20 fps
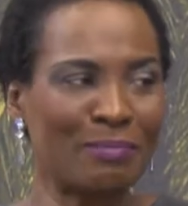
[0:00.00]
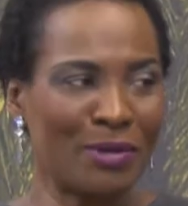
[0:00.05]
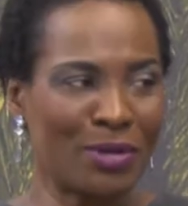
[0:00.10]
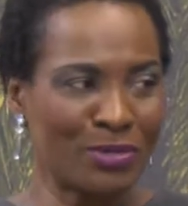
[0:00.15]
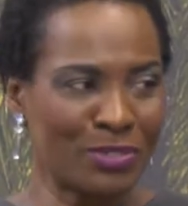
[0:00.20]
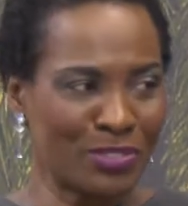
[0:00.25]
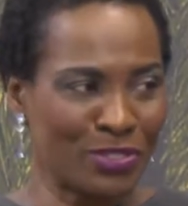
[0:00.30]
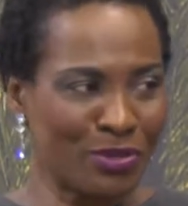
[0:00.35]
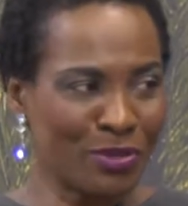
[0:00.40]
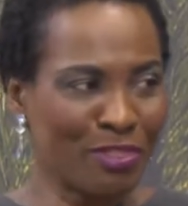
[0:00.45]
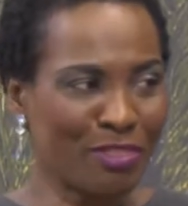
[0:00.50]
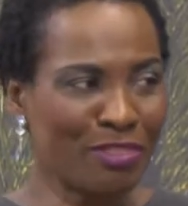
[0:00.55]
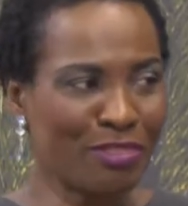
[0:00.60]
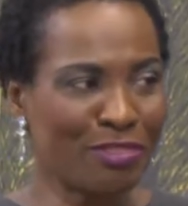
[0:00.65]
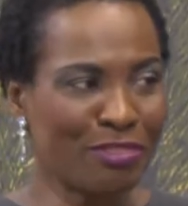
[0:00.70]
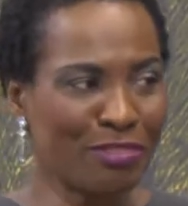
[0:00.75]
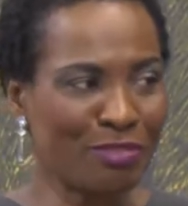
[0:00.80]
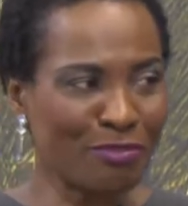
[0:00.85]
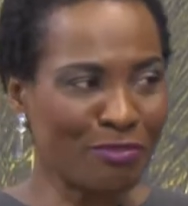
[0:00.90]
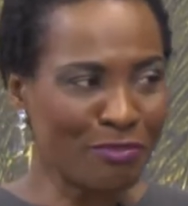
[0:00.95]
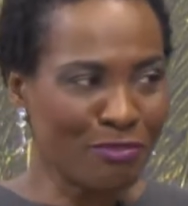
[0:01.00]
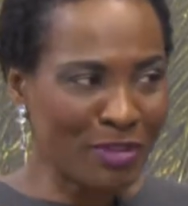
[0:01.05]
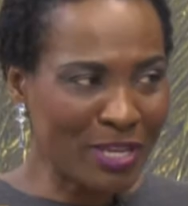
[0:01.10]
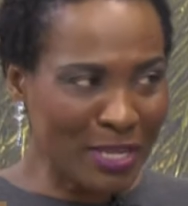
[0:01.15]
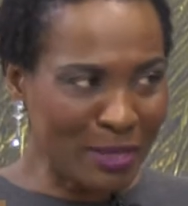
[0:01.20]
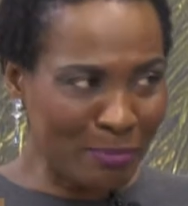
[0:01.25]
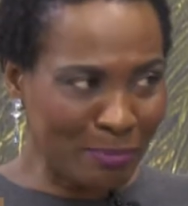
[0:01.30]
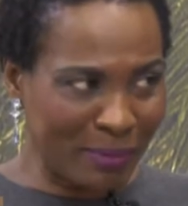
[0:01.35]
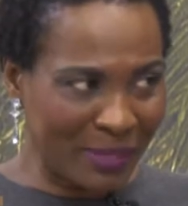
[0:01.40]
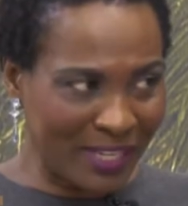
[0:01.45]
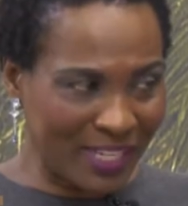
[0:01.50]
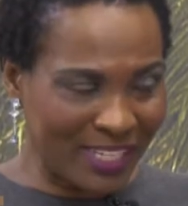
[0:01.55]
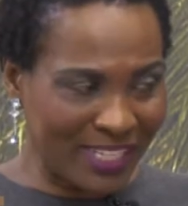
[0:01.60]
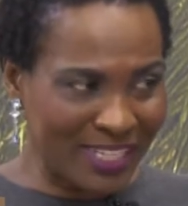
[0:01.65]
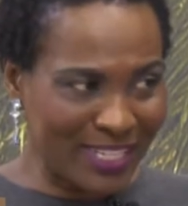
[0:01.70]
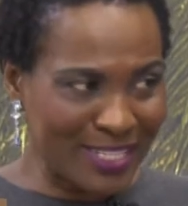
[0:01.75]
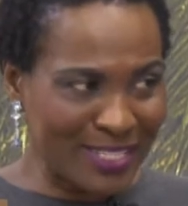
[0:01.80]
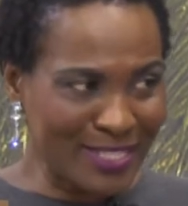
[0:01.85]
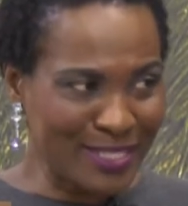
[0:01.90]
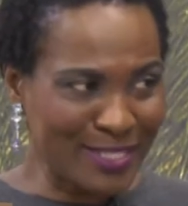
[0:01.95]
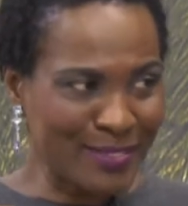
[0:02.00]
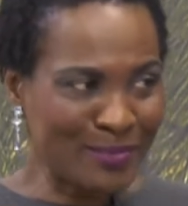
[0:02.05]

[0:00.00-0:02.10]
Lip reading: about your 3 pillars,